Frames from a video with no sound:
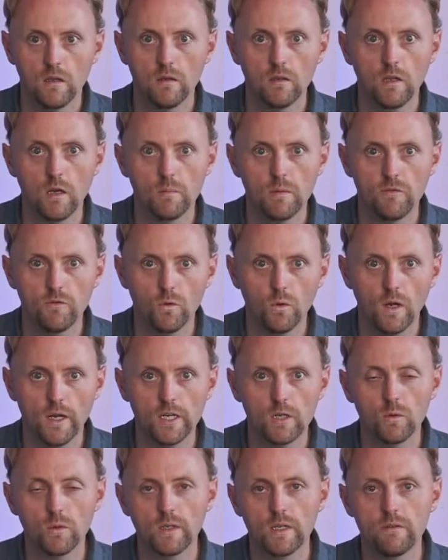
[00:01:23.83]
Now, before I
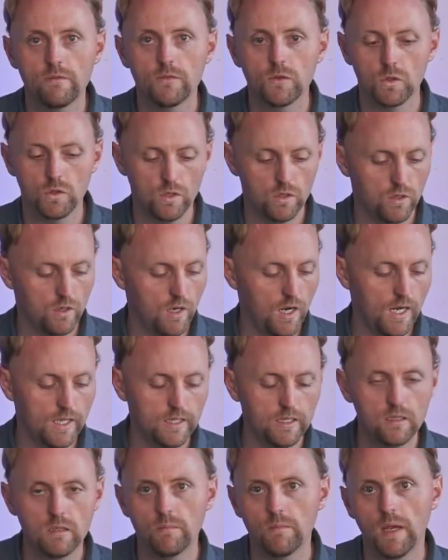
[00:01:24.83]
go any further, I
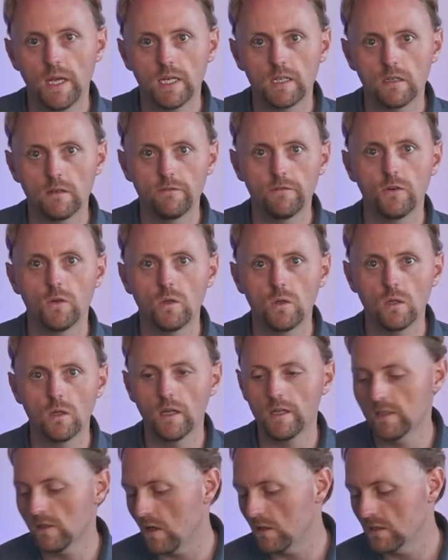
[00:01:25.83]
need to make a full
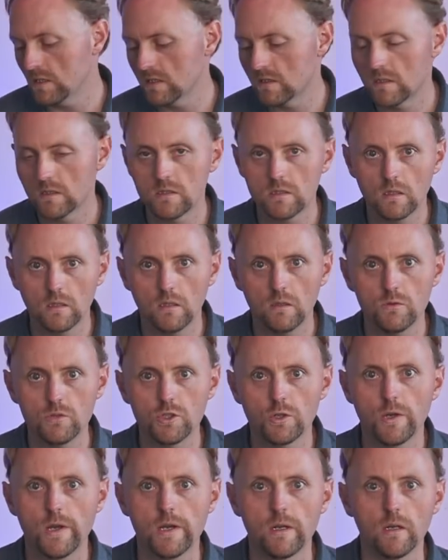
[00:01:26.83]
and honest
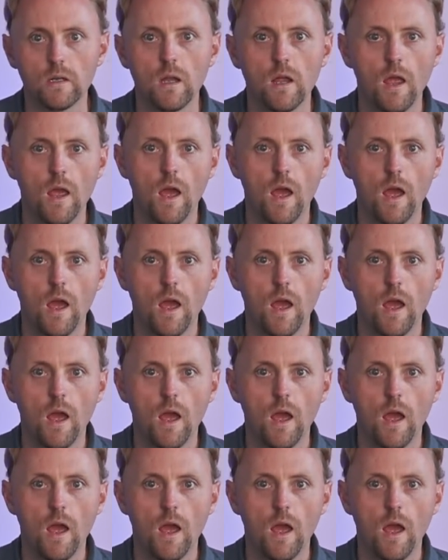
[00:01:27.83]
disclosure here.